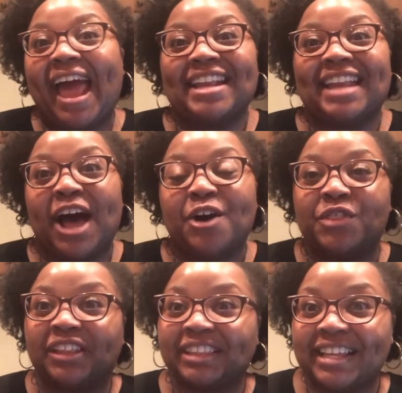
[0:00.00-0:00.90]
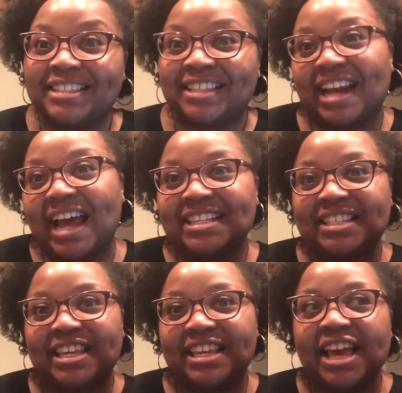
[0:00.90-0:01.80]
And now the lens that I
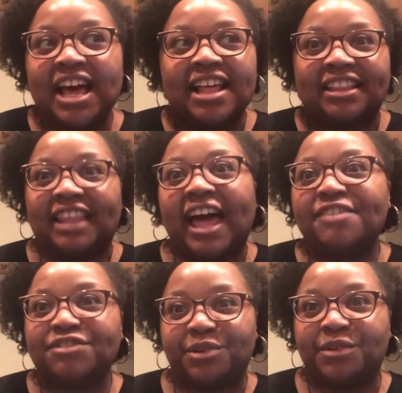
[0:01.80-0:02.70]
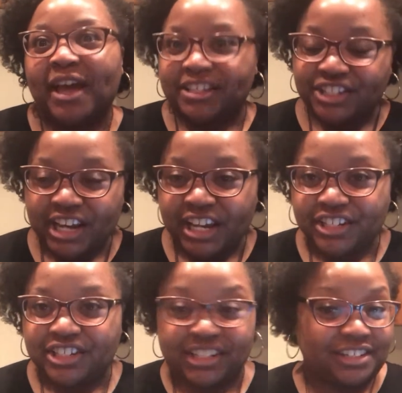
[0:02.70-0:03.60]
see life through has
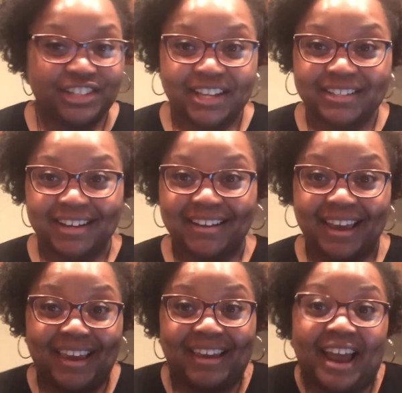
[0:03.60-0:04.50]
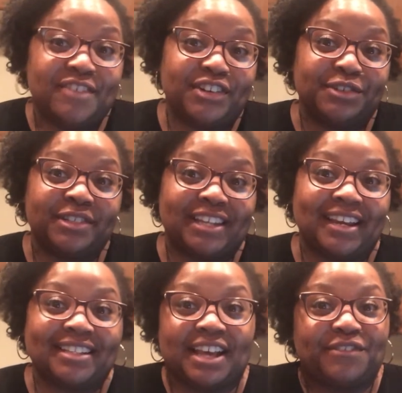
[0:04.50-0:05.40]
changed. It's adjusted. And I have a new
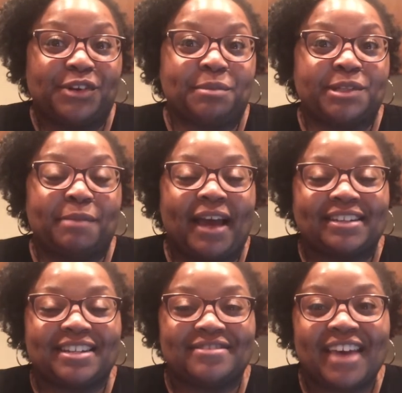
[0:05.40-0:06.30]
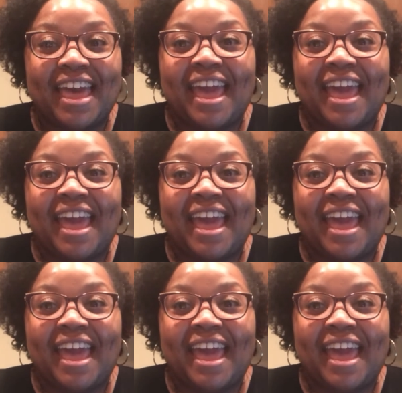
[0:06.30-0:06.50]
stance. I have a new perspective.